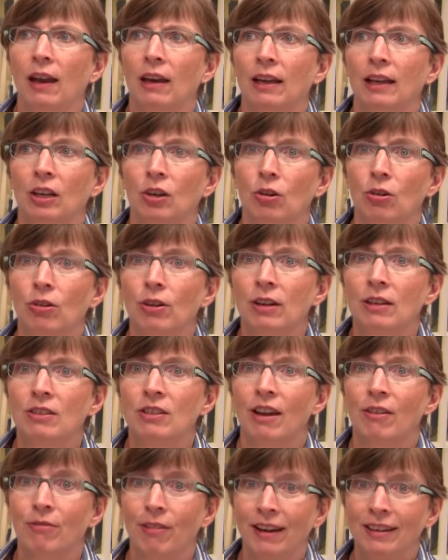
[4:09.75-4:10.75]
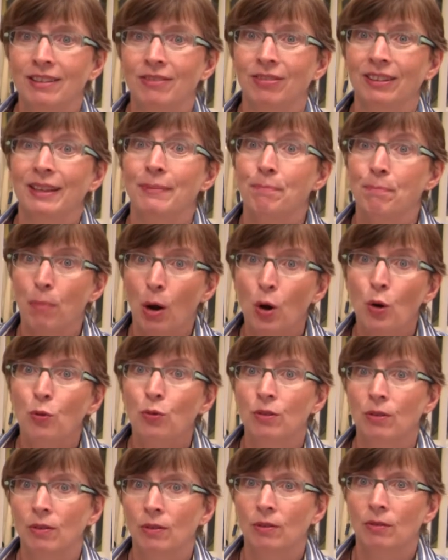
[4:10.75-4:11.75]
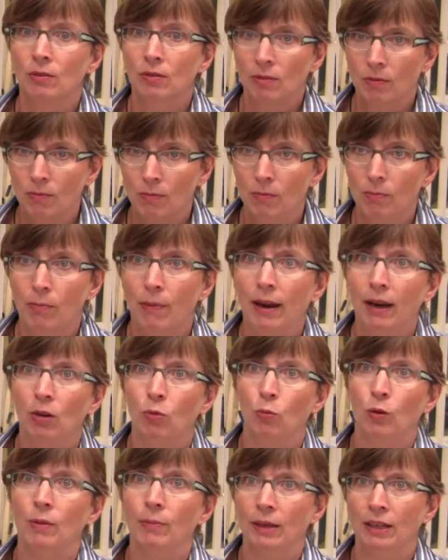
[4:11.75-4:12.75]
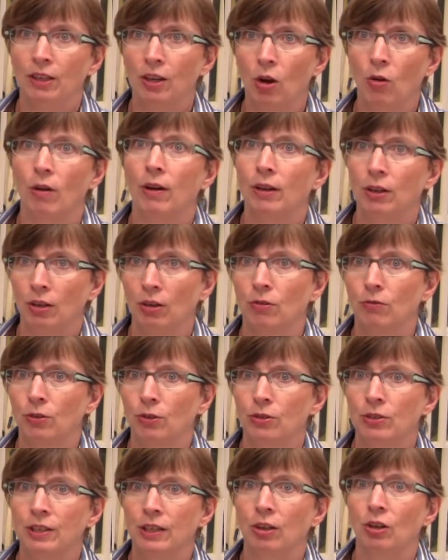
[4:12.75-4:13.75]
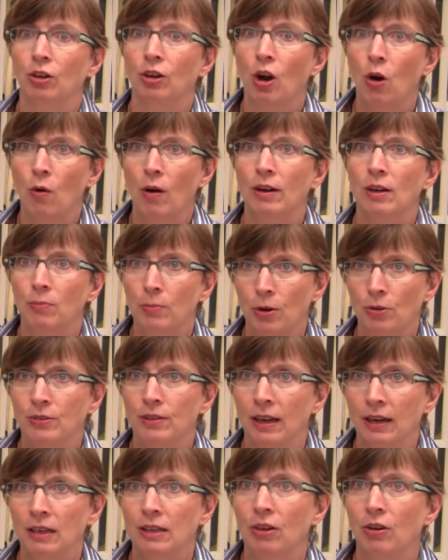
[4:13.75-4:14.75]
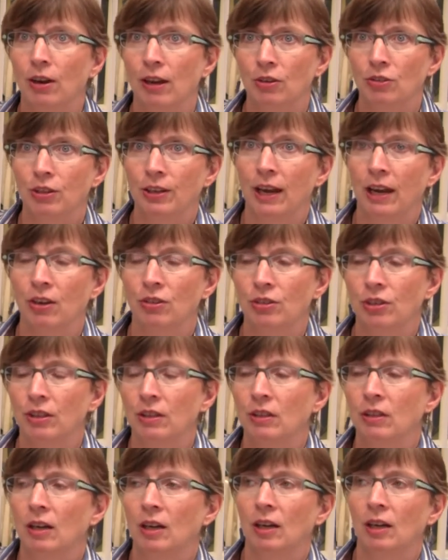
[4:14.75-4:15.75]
encourage effectively both men and women to go on to university or go on to post-secondary education.